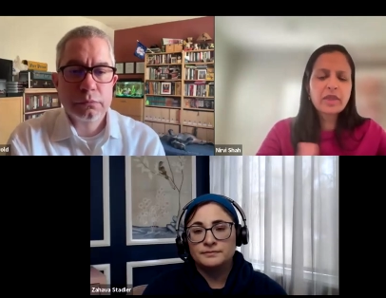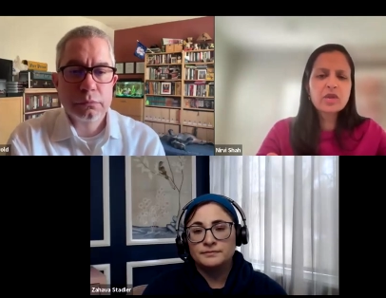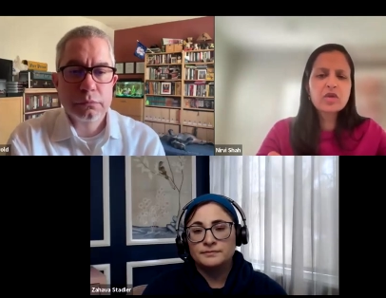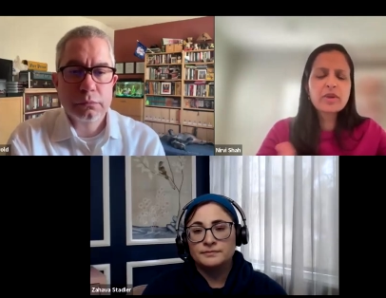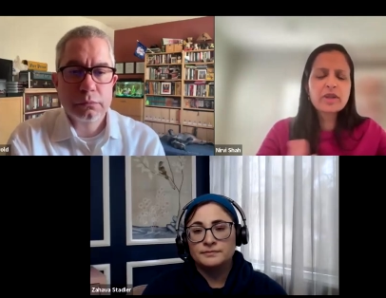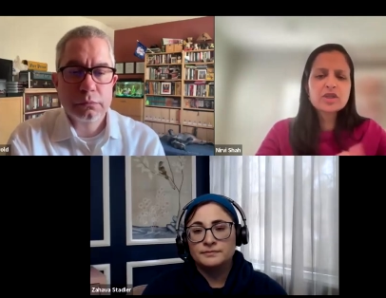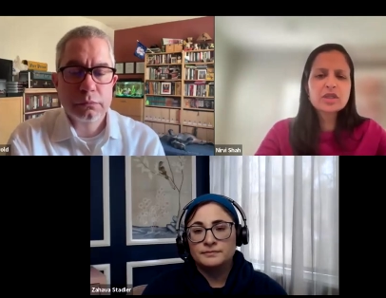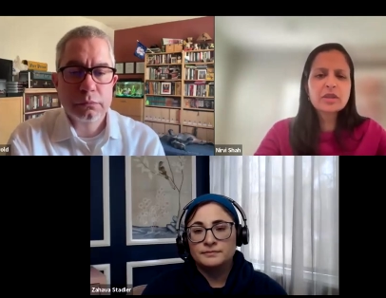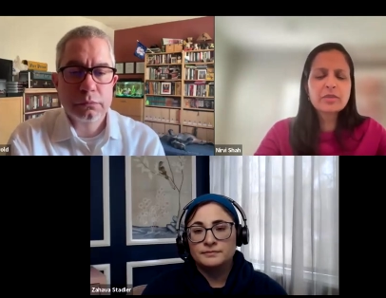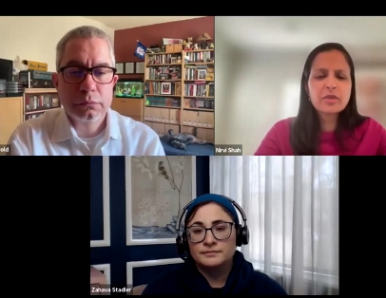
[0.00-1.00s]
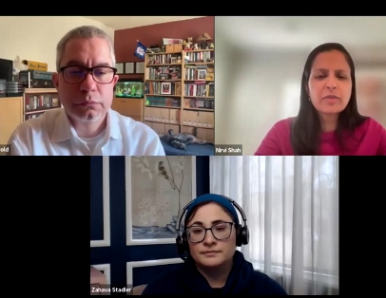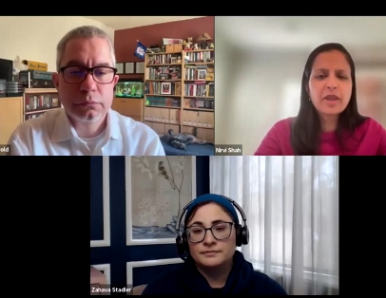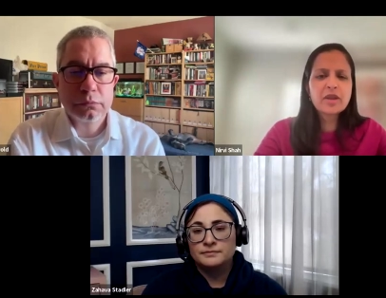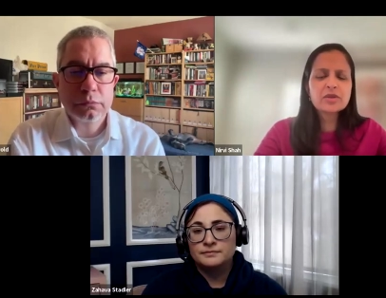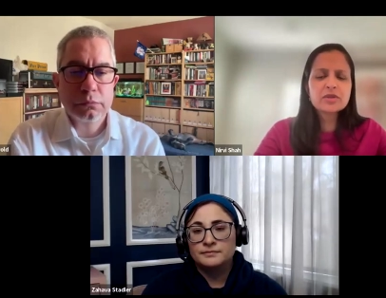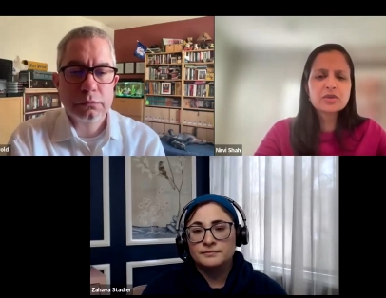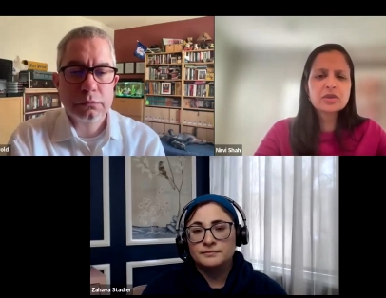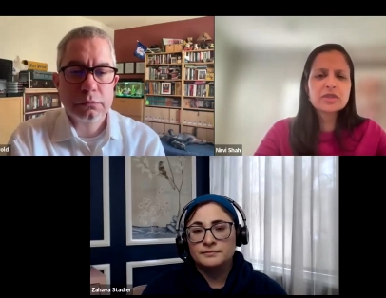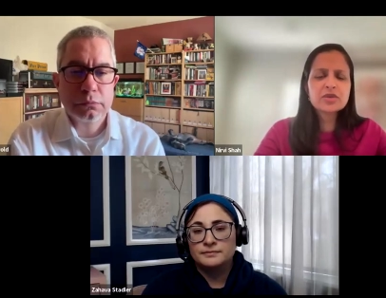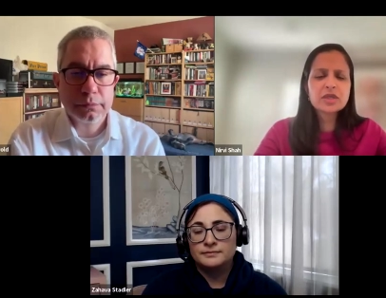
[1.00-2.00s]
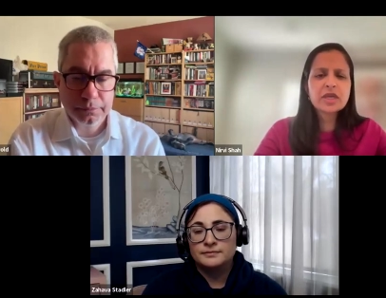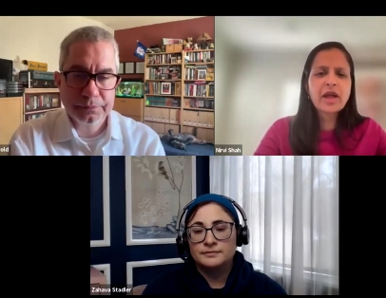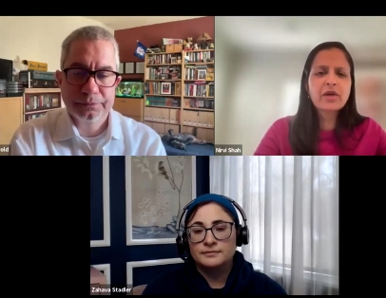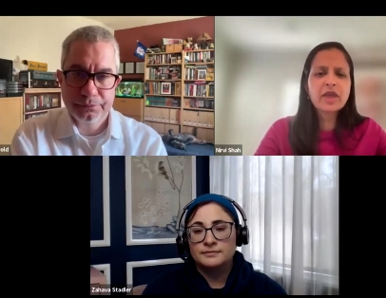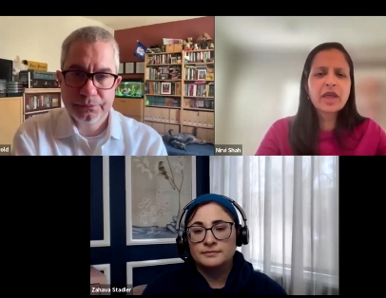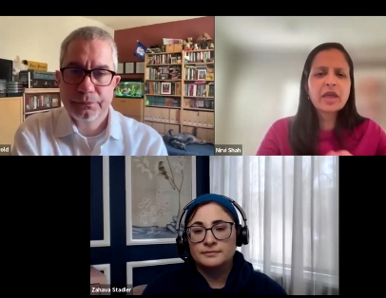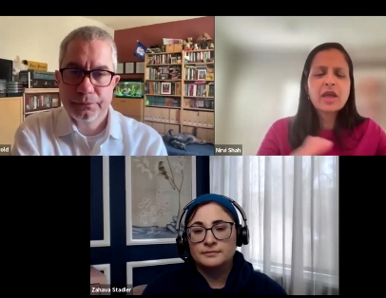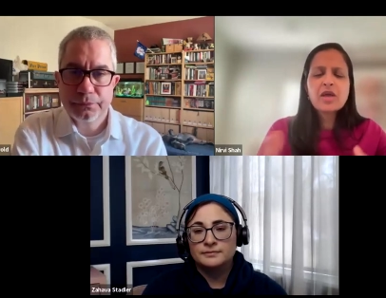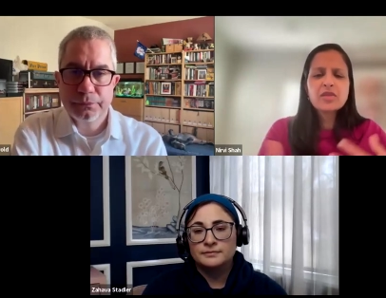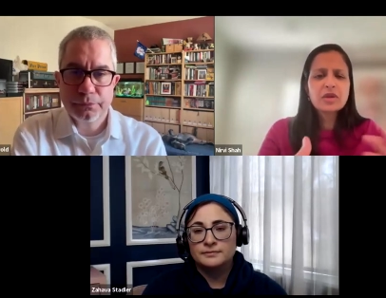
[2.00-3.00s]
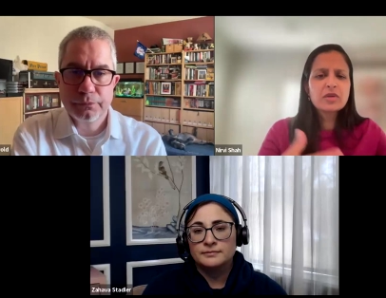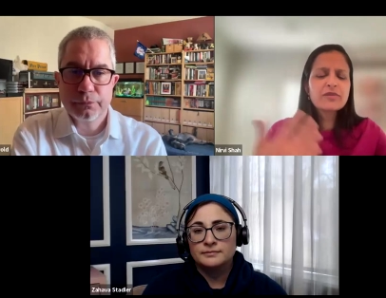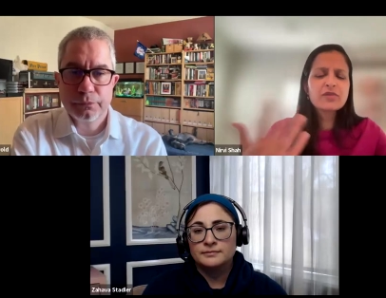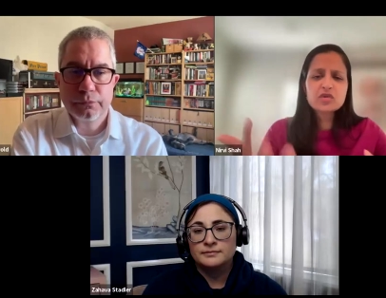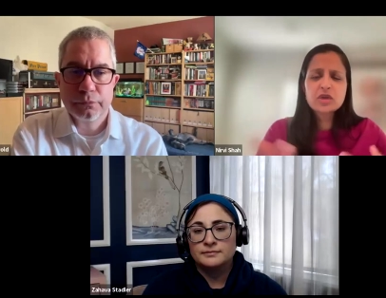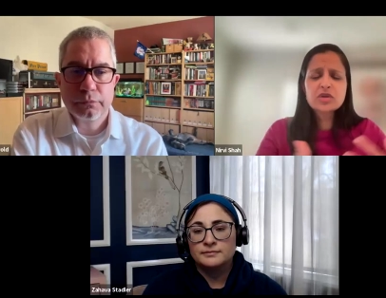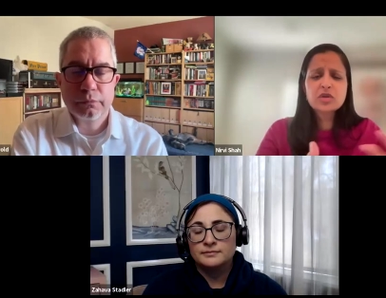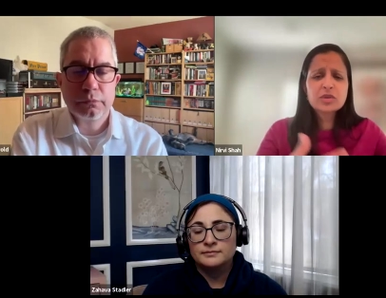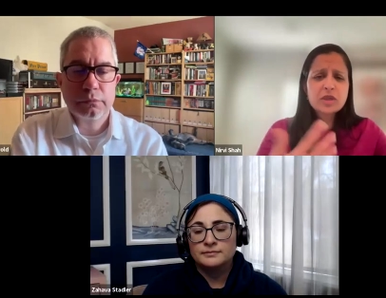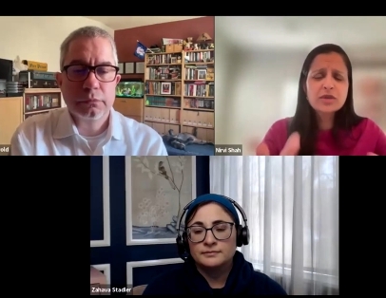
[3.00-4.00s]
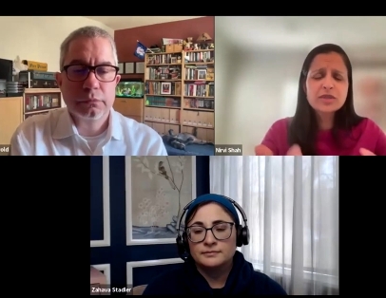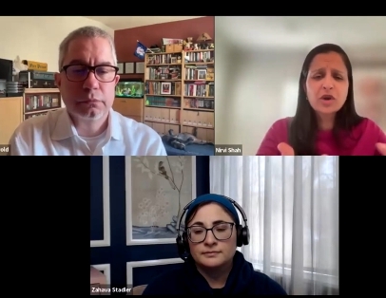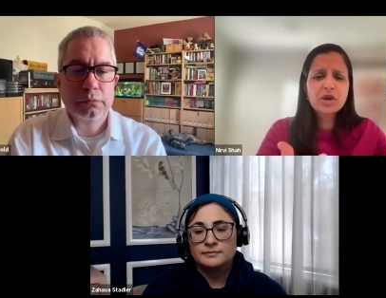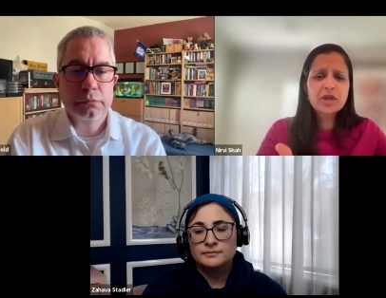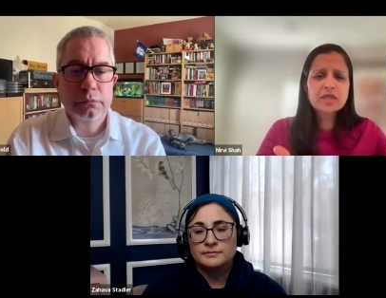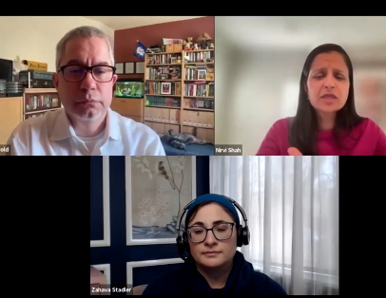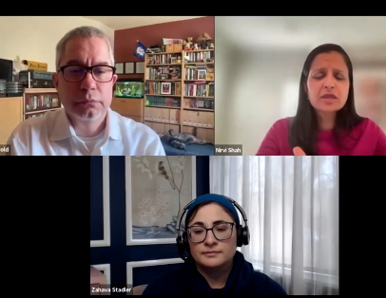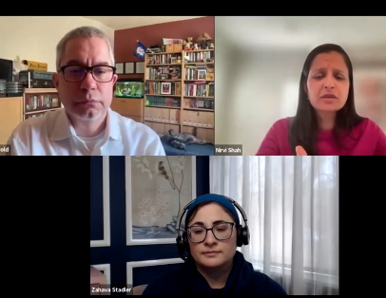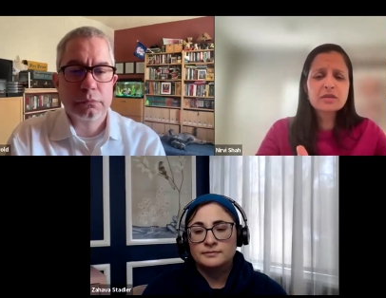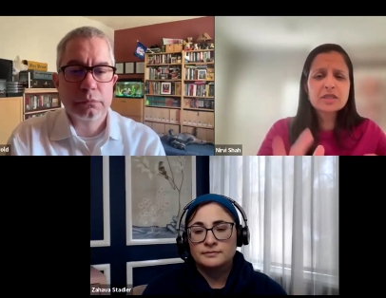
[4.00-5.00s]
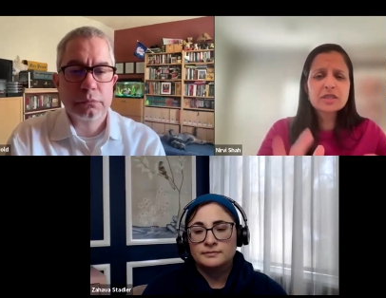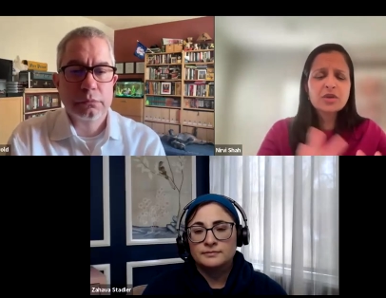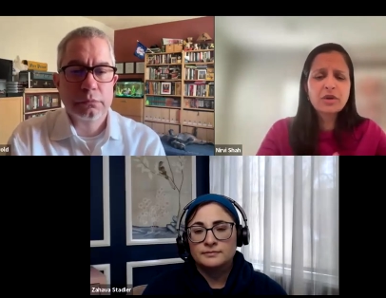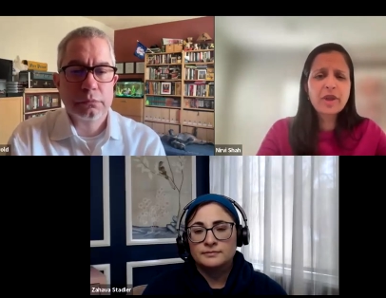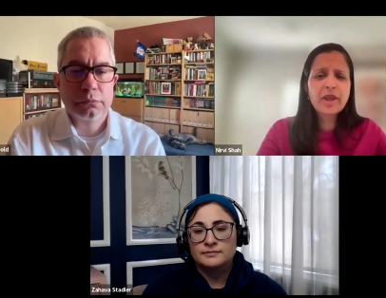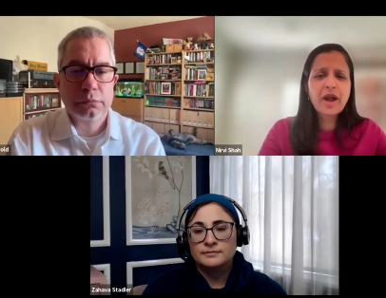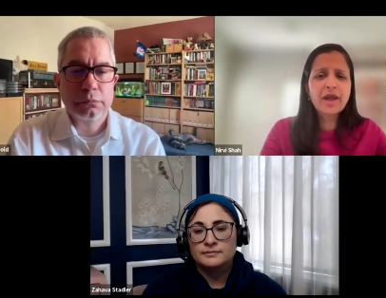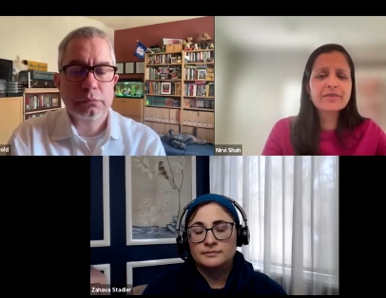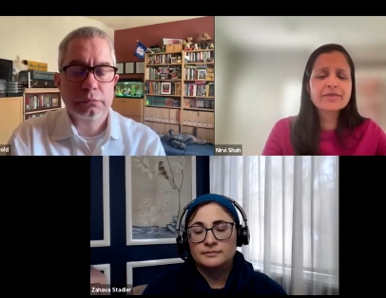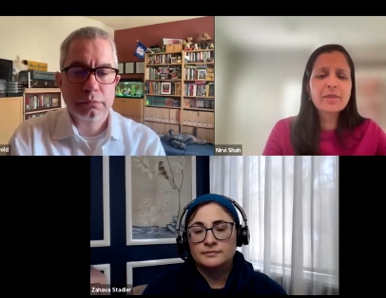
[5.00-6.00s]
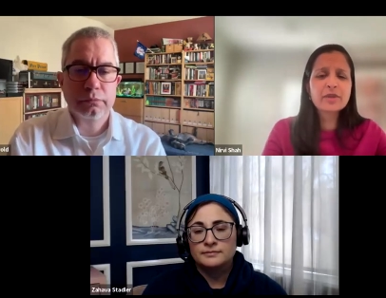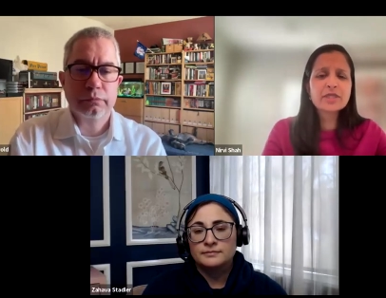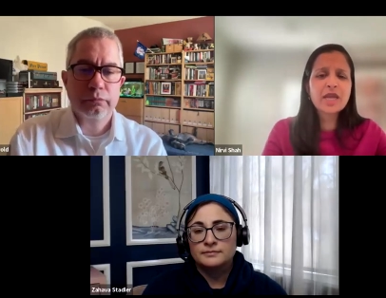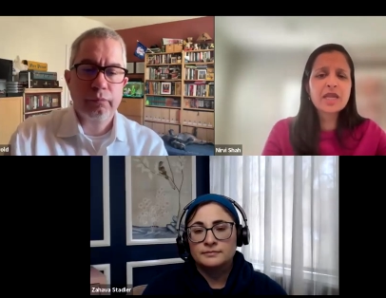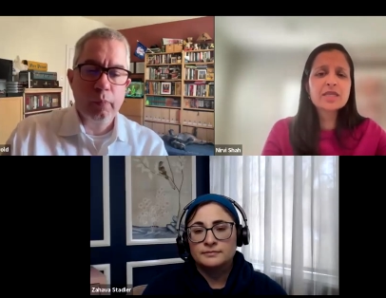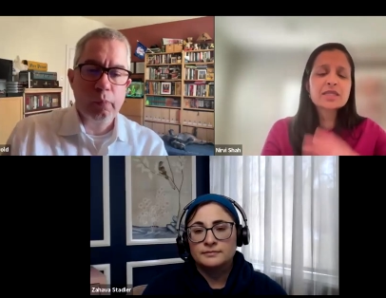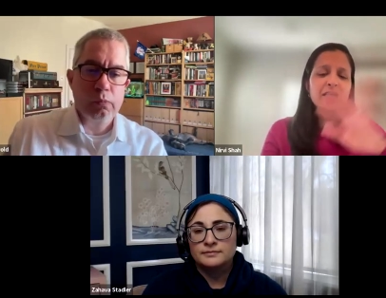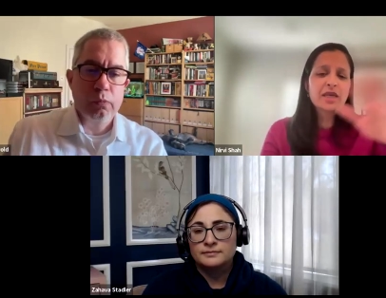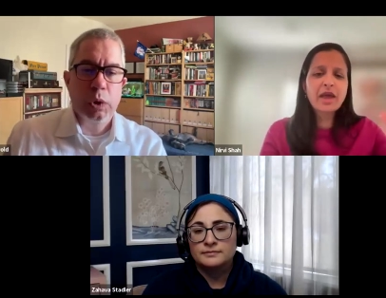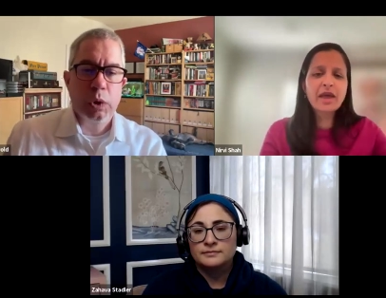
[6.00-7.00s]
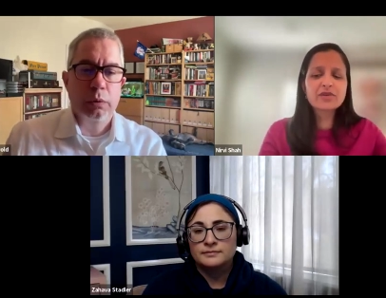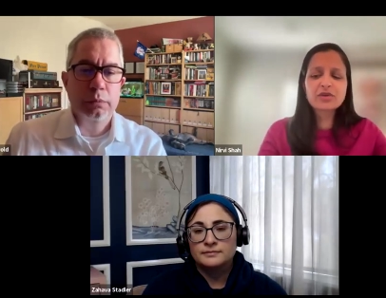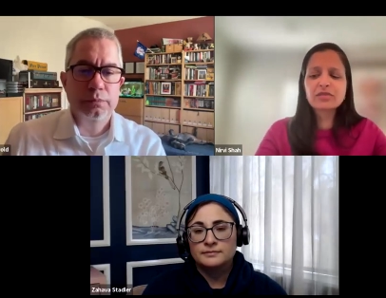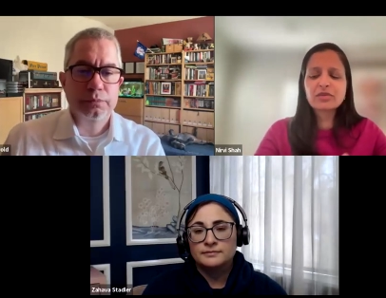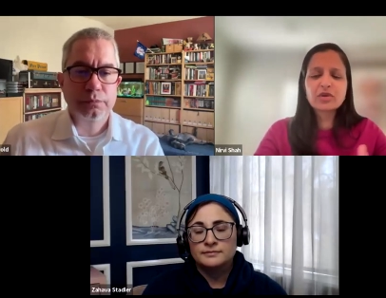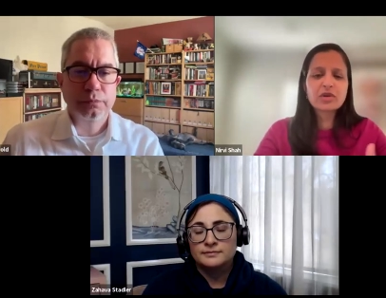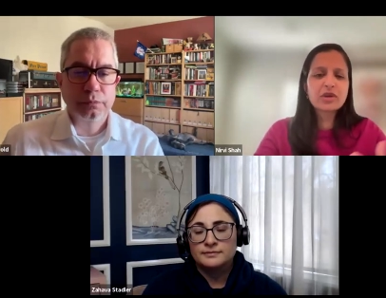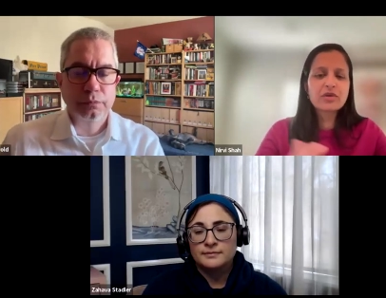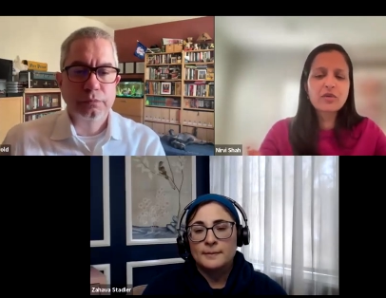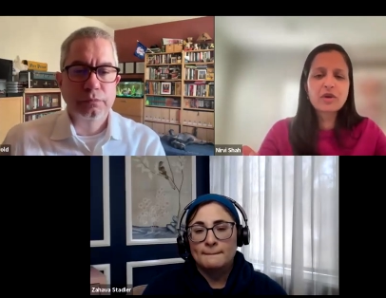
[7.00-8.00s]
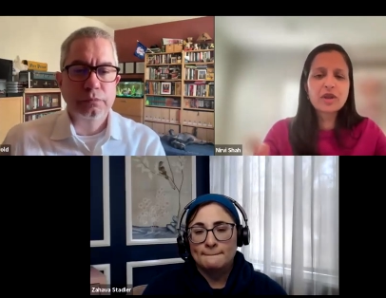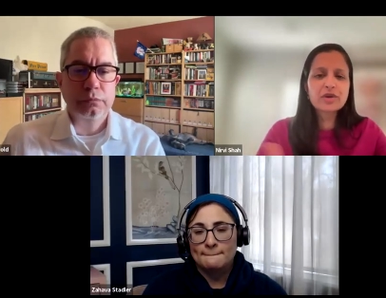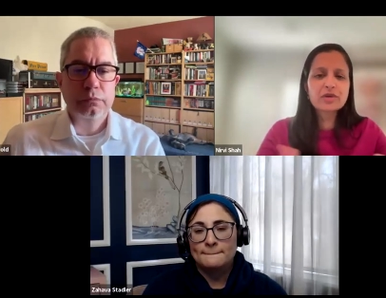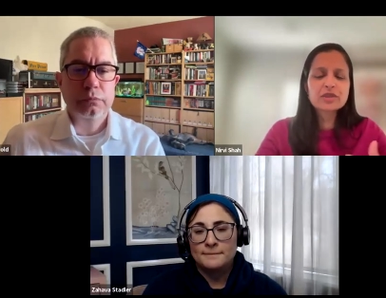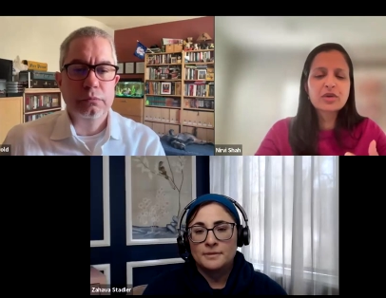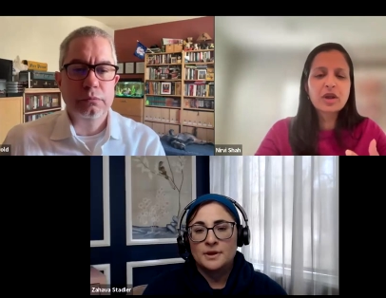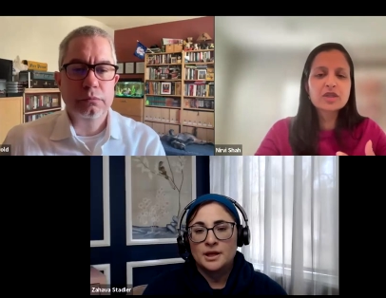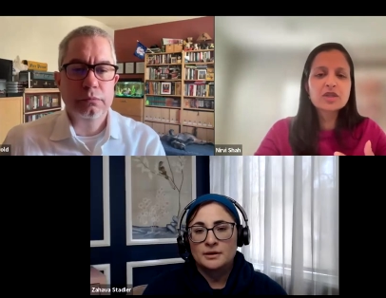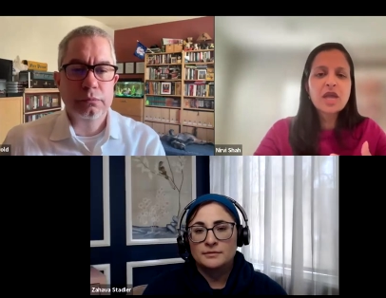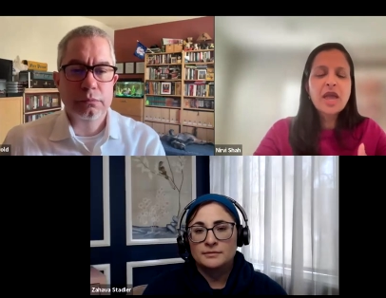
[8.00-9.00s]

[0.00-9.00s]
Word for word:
Speaker 1: like you mentioned the the Penn Hills School District and how they the infrastructure was all starting to deteriorate kind of simultaneously after a 30 or 40 year stretch.